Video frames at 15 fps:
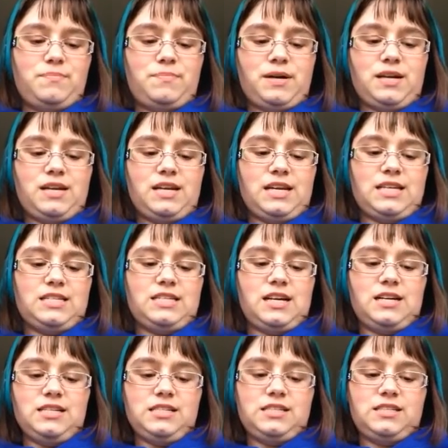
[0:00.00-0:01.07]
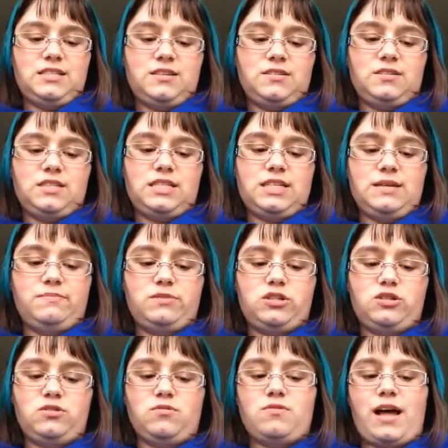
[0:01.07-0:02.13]
But it does seem
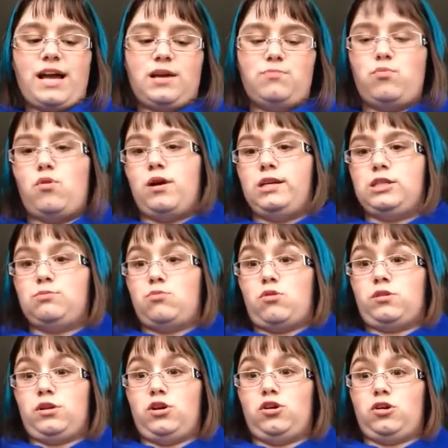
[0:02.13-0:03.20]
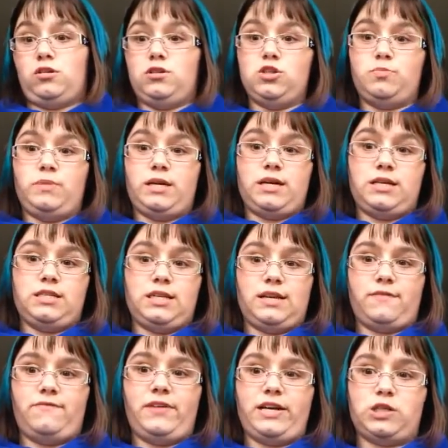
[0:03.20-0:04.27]
to like boys more than girls because
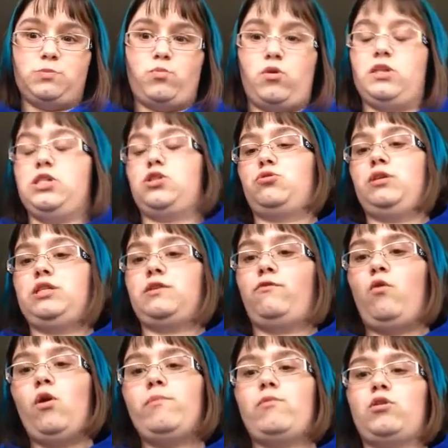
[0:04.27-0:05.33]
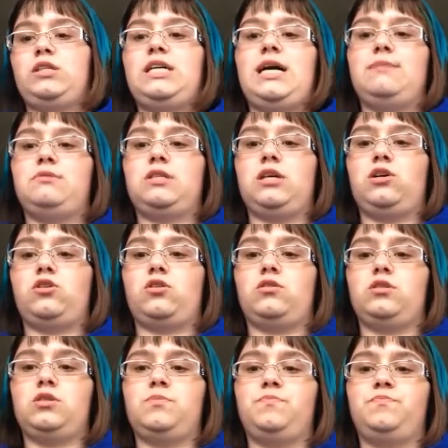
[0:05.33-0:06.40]
it affects boys 3 to 4 more times than
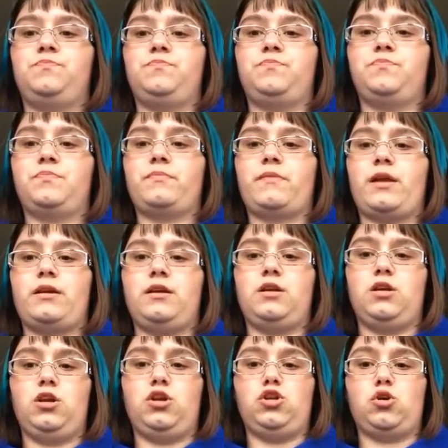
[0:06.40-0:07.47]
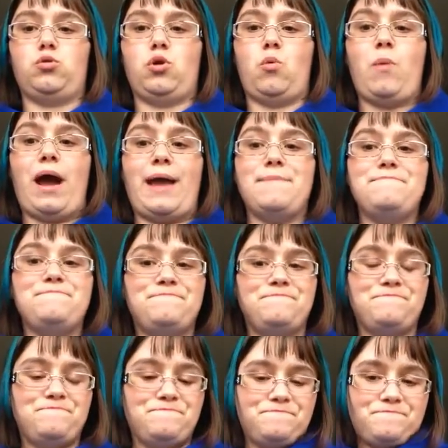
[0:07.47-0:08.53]
girls. Don't know why,
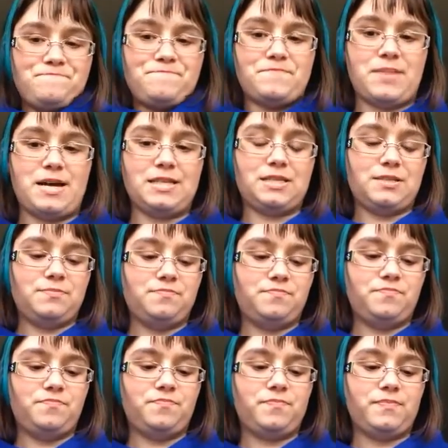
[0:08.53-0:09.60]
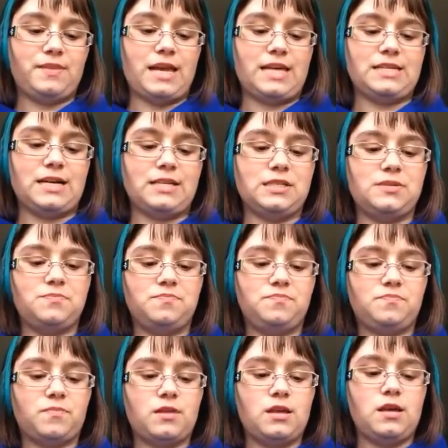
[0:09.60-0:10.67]
but it does.
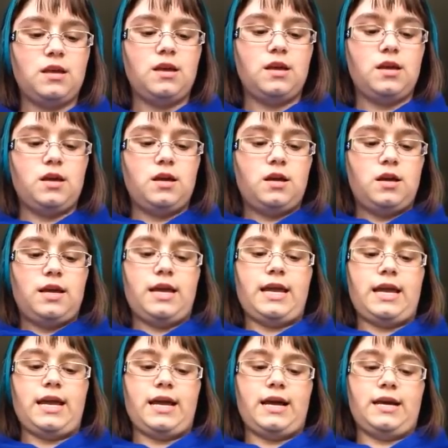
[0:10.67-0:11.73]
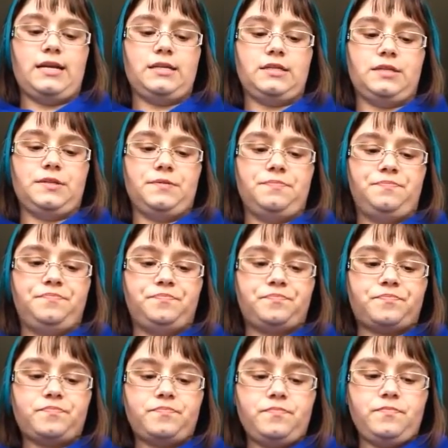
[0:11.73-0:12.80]
And
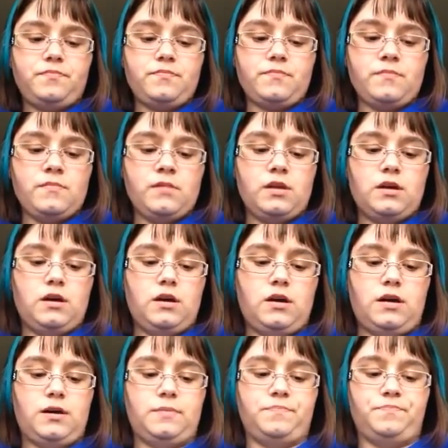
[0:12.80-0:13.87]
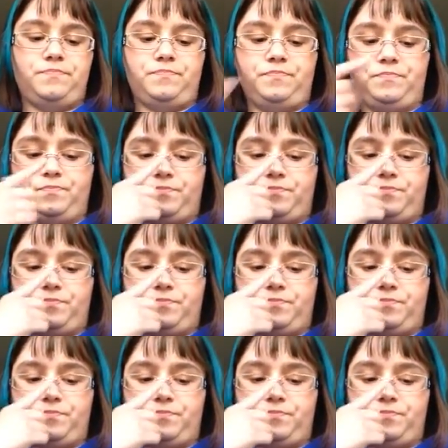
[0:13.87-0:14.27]
the